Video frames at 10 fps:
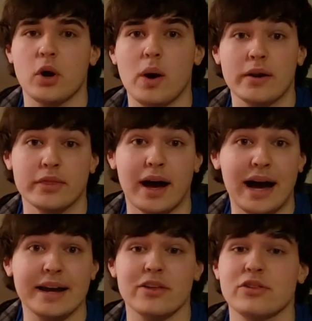go out on the
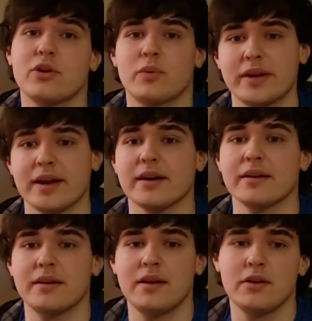highest note we
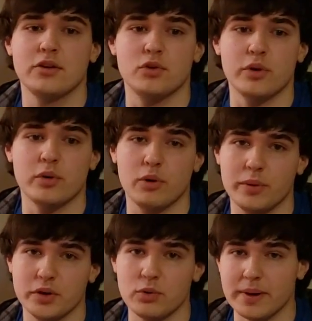can, doing what
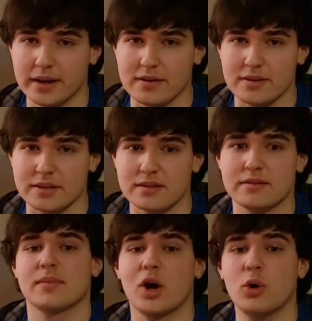we do best.
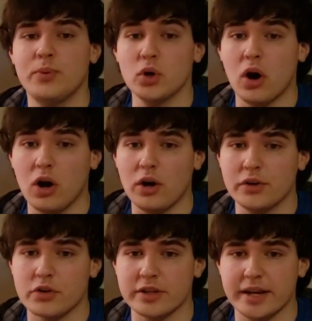I hope you all
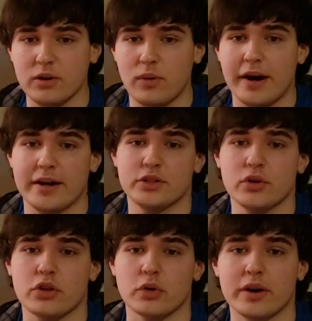understand why I
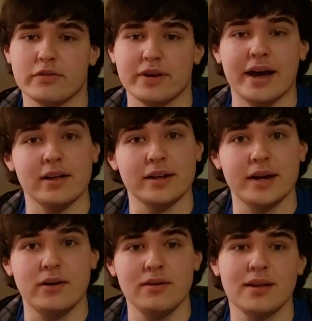chose the Grand Finale
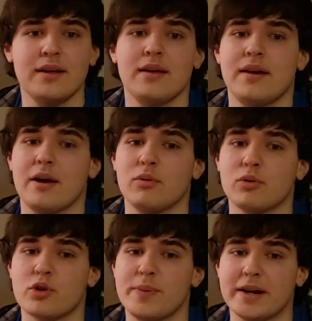now, and we'll
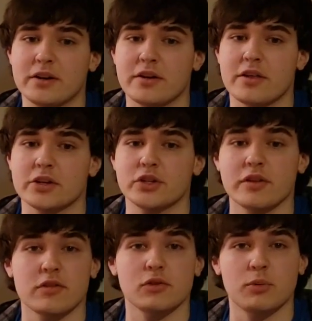respect our
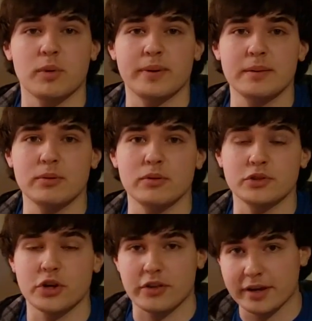decisions as normal people,
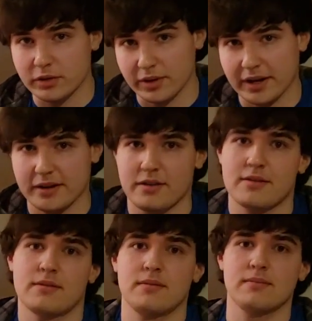just like you guys.
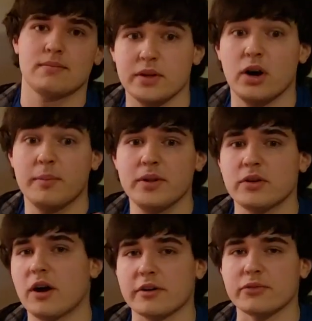You know, I've been
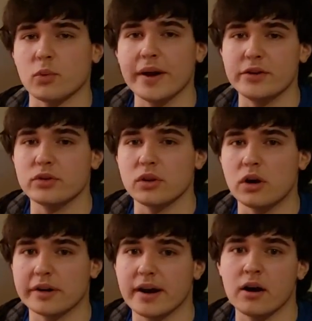talking for way too
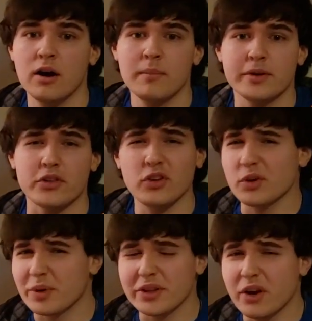long now, but you still
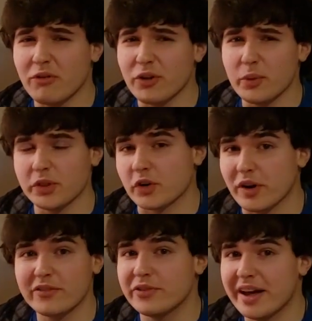don't really know fully what the
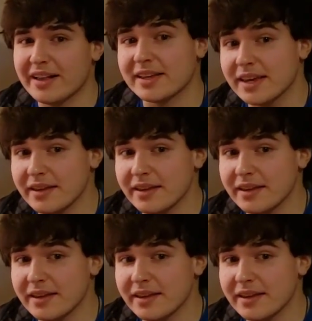Grand Finale